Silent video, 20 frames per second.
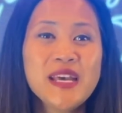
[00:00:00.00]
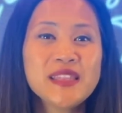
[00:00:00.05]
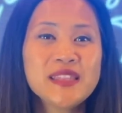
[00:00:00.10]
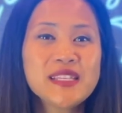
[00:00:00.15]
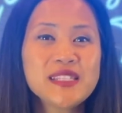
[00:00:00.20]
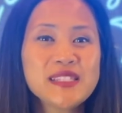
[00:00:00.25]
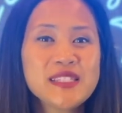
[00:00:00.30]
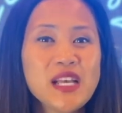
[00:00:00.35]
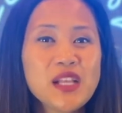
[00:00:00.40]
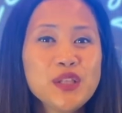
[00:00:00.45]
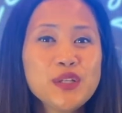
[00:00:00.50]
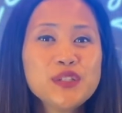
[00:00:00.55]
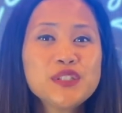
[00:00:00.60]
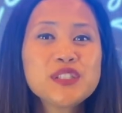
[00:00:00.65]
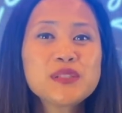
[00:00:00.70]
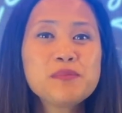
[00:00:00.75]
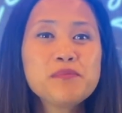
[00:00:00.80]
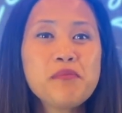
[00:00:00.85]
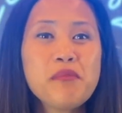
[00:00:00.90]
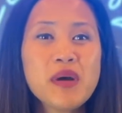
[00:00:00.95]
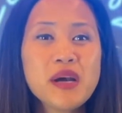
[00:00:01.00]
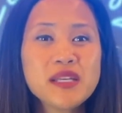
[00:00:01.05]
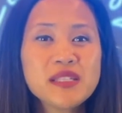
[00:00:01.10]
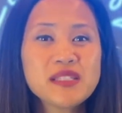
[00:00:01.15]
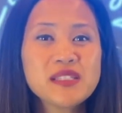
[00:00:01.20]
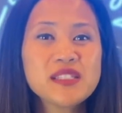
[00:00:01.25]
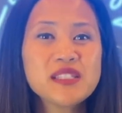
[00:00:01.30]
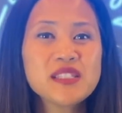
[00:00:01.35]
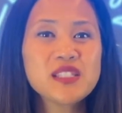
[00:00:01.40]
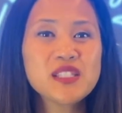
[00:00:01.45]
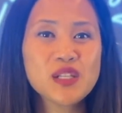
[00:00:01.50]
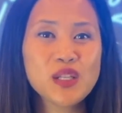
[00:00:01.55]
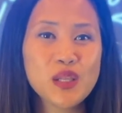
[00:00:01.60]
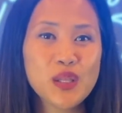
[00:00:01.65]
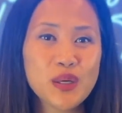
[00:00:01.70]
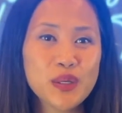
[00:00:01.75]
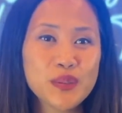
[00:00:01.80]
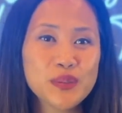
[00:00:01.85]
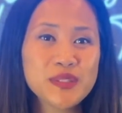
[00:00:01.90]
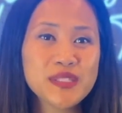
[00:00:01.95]
The sellers must
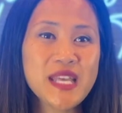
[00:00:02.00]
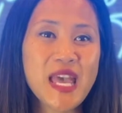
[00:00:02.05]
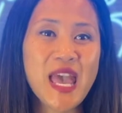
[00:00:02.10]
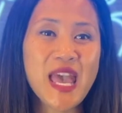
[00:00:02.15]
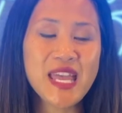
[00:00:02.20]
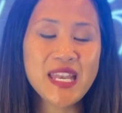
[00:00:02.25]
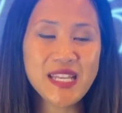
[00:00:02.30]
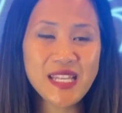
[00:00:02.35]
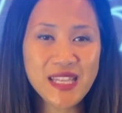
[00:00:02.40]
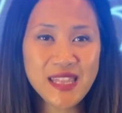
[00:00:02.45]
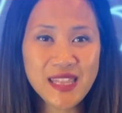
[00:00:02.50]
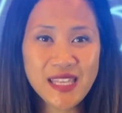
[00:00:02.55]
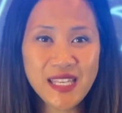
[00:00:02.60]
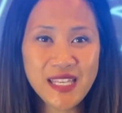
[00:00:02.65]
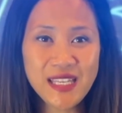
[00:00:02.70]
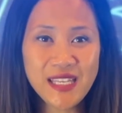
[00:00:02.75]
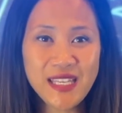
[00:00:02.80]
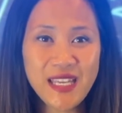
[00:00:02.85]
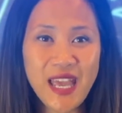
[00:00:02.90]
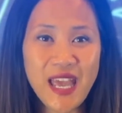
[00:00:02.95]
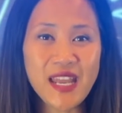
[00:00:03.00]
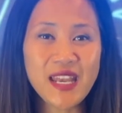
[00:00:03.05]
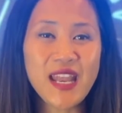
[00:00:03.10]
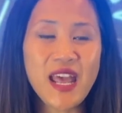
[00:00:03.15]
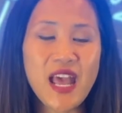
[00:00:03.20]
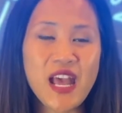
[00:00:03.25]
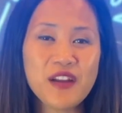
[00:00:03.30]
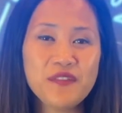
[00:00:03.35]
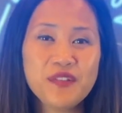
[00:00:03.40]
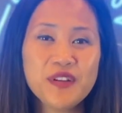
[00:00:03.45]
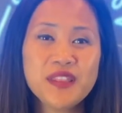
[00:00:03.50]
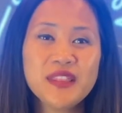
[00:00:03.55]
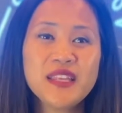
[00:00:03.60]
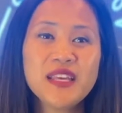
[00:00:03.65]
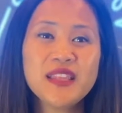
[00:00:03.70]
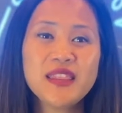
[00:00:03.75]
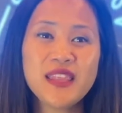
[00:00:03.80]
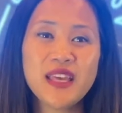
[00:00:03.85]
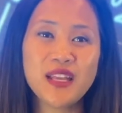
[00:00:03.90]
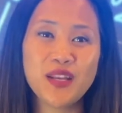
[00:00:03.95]
disclose anything and
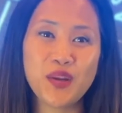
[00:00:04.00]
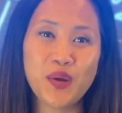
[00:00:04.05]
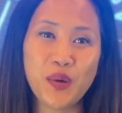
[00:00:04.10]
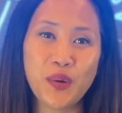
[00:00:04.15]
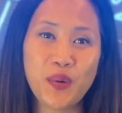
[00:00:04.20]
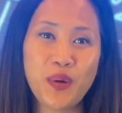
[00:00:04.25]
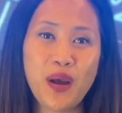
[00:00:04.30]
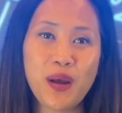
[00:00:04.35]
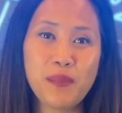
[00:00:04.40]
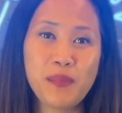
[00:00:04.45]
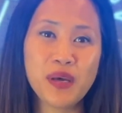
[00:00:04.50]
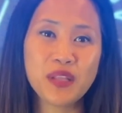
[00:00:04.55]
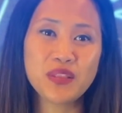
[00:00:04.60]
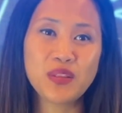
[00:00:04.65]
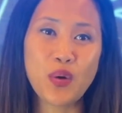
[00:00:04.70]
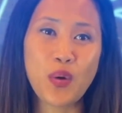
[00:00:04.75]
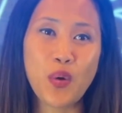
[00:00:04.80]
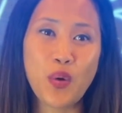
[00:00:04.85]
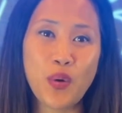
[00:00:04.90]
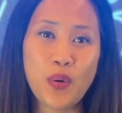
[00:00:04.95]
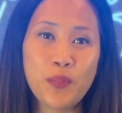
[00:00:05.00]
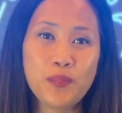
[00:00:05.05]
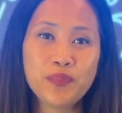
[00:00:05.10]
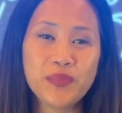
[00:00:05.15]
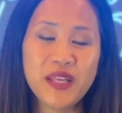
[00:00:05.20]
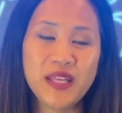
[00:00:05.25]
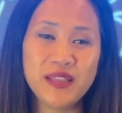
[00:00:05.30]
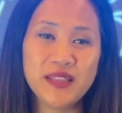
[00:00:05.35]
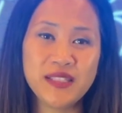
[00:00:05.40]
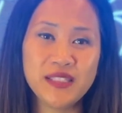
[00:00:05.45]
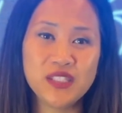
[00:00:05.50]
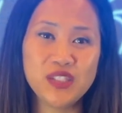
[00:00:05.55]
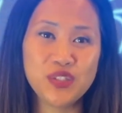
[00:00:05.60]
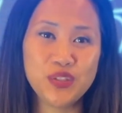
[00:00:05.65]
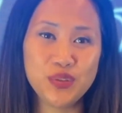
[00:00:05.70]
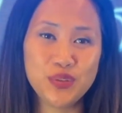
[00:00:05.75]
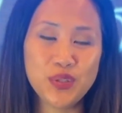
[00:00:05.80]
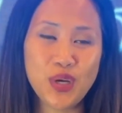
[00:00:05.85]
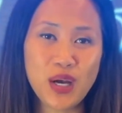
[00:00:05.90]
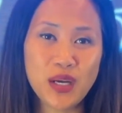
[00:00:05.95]
everything they know about the home in these
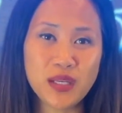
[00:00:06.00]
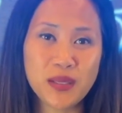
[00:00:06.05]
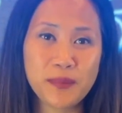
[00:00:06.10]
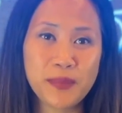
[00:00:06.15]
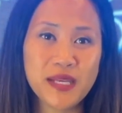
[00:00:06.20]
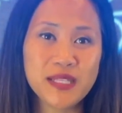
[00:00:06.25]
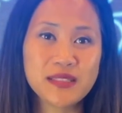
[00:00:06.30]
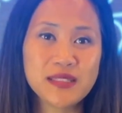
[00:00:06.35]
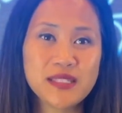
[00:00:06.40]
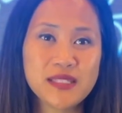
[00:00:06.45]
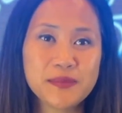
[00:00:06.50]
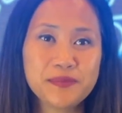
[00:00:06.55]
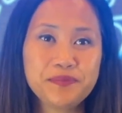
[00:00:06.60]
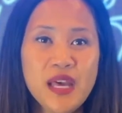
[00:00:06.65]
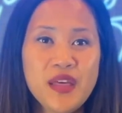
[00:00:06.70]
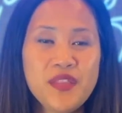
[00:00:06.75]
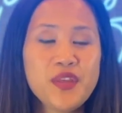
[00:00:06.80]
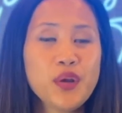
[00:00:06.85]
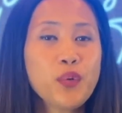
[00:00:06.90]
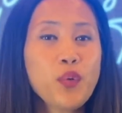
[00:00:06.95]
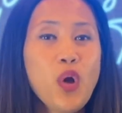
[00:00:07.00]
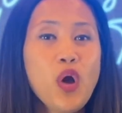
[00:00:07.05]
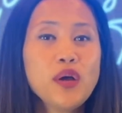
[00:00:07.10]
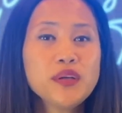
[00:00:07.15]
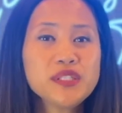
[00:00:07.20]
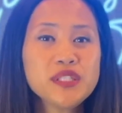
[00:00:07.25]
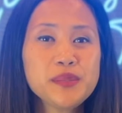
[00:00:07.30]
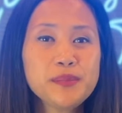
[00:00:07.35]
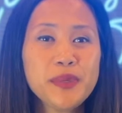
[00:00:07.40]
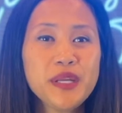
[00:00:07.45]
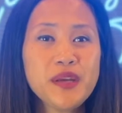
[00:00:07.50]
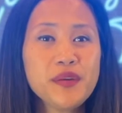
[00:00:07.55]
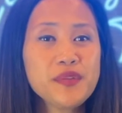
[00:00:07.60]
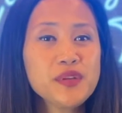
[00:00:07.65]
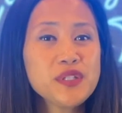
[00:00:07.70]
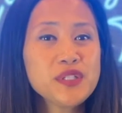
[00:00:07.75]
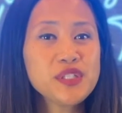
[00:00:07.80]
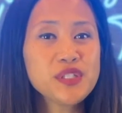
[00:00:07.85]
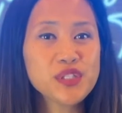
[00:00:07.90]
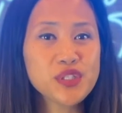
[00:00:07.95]
2 documents. There will also be
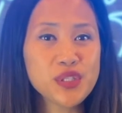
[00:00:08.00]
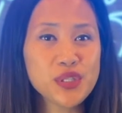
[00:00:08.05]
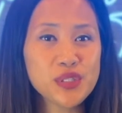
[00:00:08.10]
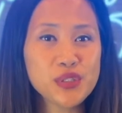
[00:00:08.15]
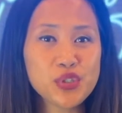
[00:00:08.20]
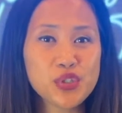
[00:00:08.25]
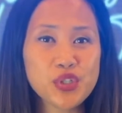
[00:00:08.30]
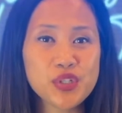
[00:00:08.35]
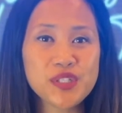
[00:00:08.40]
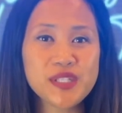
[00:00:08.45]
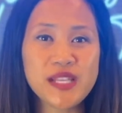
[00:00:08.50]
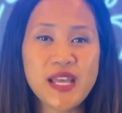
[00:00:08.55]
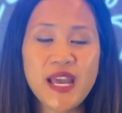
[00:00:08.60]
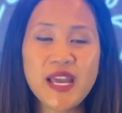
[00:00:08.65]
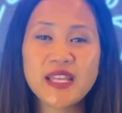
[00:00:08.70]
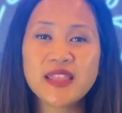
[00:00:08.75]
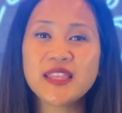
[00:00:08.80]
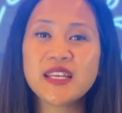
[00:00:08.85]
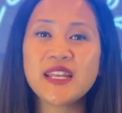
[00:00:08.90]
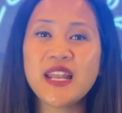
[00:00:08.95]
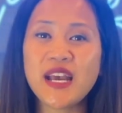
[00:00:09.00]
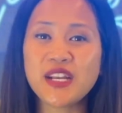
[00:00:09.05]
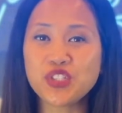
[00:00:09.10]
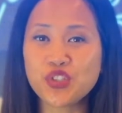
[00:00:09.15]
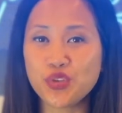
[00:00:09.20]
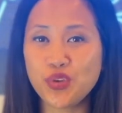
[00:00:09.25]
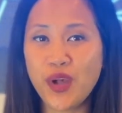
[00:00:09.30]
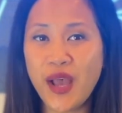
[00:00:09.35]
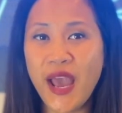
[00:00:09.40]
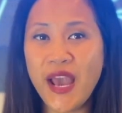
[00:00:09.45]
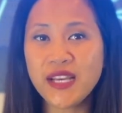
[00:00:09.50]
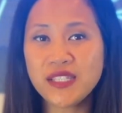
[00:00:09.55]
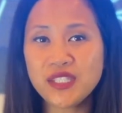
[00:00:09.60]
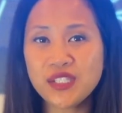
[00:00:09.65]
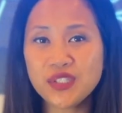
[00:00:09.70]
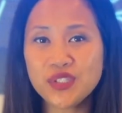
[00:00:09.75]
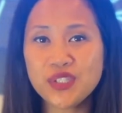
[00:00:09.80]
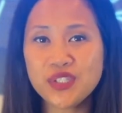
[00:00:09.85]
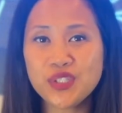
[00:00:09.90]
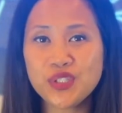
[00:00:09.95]
other disclosures like the natural
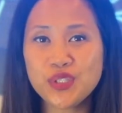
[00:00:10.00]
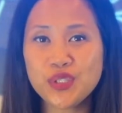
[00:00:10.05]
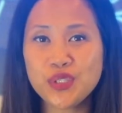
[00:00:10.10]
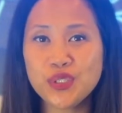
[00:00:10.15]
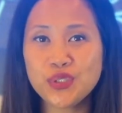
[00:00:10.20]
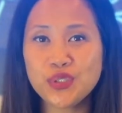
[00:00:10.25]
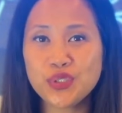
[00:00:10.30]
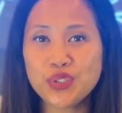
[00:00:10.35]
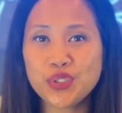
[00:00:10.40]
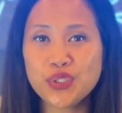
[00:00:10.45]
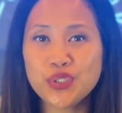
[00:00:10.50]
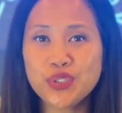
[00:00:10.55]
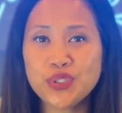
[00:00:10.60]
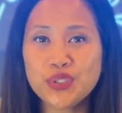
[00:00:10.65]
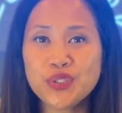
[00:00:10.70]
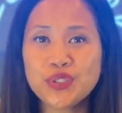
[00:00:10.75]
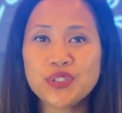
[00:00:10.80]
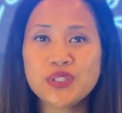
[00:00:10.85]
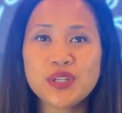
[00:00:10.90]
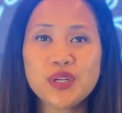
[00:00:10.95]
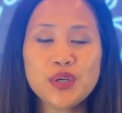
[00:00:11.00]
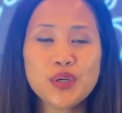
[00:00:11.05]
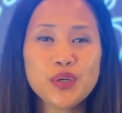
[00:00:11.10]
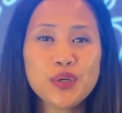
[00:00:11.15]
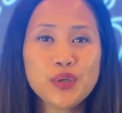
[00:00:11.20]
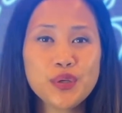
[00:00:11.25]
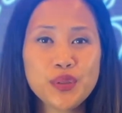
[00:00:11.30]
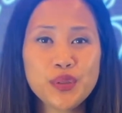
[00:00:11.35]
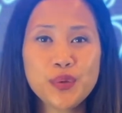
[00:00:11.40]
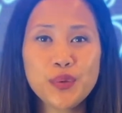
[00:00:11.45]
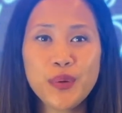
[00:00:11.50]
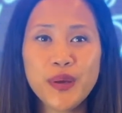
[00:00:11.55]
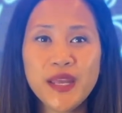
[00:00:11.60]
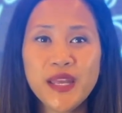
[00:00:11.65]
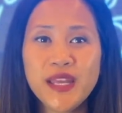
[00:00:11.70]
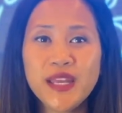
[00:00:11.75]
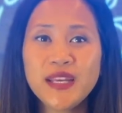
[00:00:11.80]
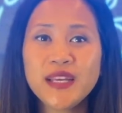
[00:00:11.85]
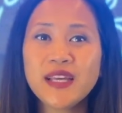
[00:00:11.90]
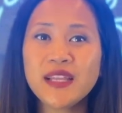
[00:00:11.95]
hazard disclosures,
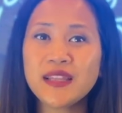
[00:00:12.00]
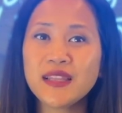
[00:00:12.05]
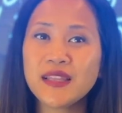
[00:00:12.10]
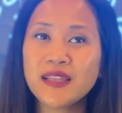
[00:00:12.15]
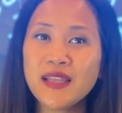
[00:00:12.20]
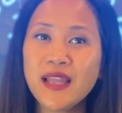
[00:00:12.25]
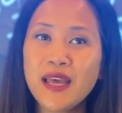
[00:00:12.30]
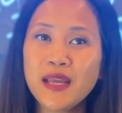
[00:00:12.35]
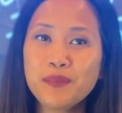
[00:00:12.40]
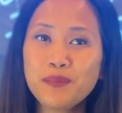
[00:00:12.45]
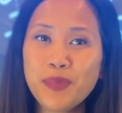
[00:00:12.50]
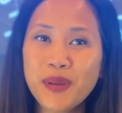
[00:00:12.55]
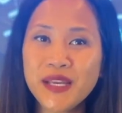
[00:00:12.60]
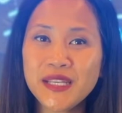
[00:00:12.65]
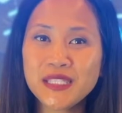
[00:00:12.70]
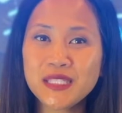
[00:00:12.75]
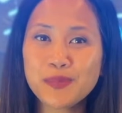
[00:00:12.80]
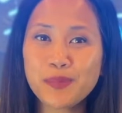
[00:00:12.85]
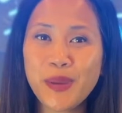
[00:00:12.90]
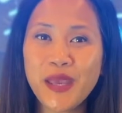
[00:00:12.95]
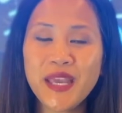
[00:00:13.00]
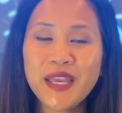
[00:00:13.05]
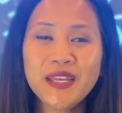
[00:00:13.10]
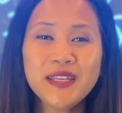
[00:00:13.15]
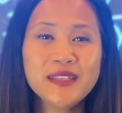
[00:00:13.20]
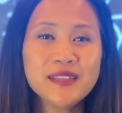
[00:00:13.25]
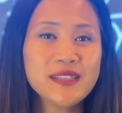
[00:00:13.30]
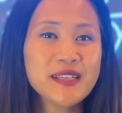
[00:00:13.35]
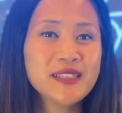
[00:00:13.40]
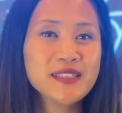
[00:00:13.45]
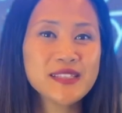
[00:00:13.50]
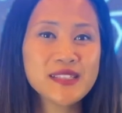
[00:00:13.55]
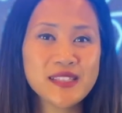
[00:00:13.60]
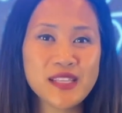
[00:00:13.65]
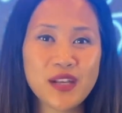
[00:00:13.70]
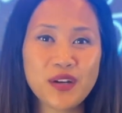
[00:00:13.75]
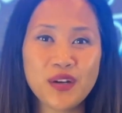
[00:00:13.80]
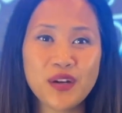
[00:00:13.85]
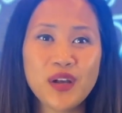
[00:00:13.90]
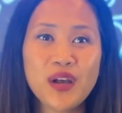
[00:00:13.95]
earthquake, lead-based paint,
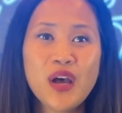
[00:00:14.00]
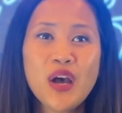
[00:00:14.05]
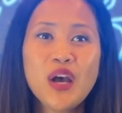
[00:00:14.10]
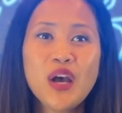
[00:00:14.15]
etc.